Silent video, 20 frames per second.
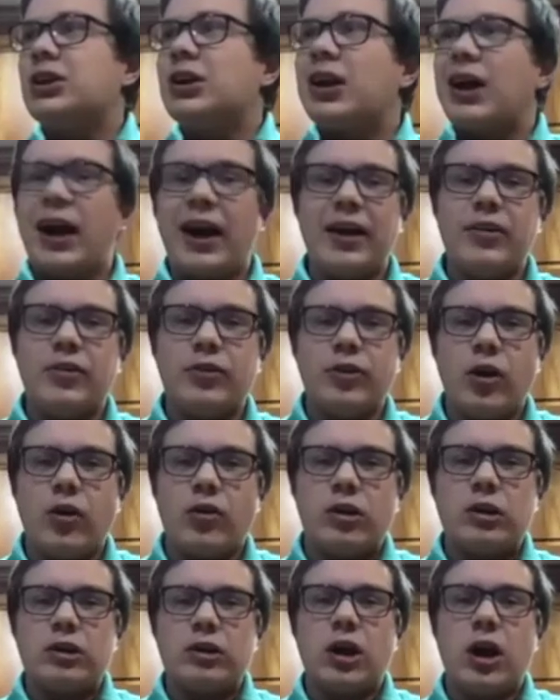I don't
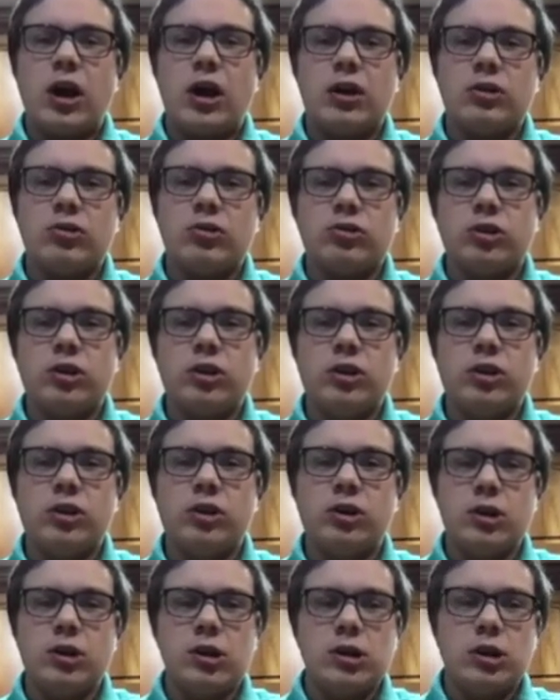know. Honestly,
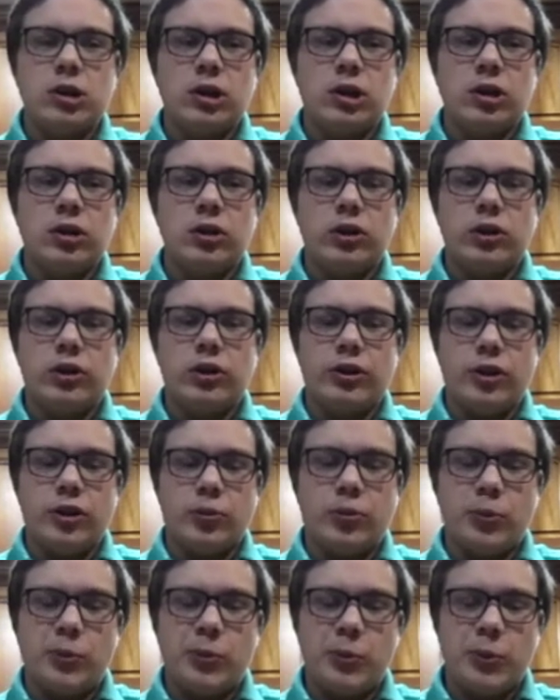it
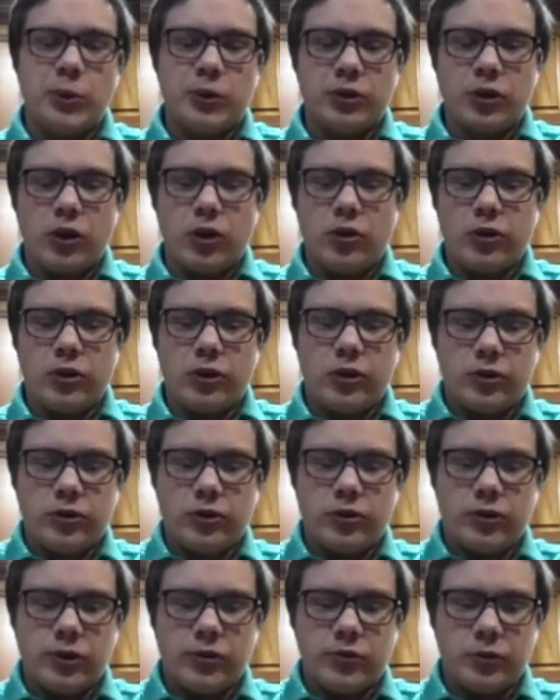with all the
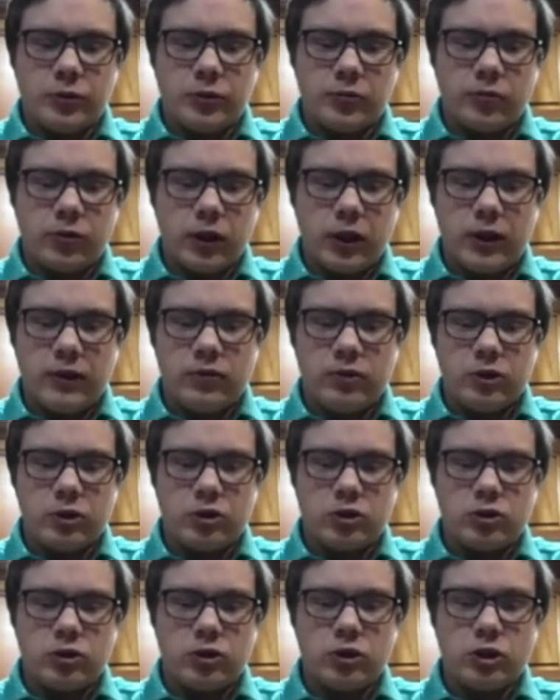different
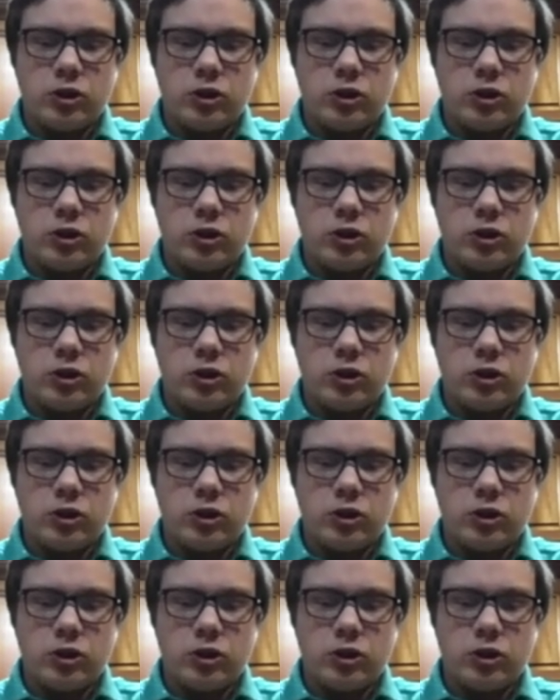flavors.